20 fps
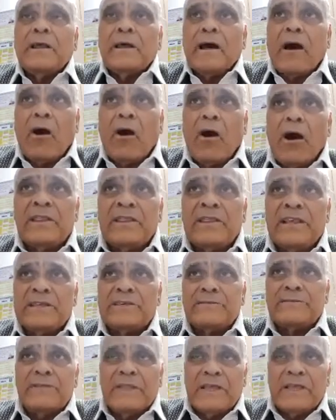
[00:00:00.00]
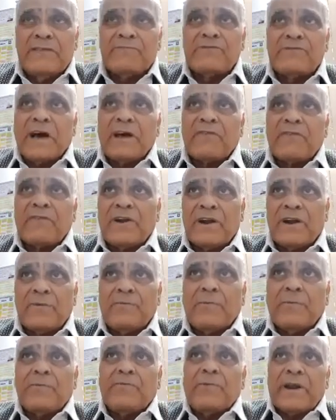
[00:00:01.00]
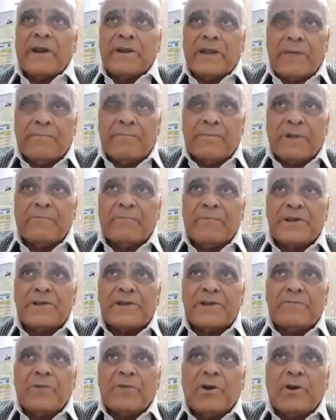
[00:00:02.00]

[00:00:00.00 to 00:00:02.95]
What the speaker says: all these leaves are wonderful for diabetic patient,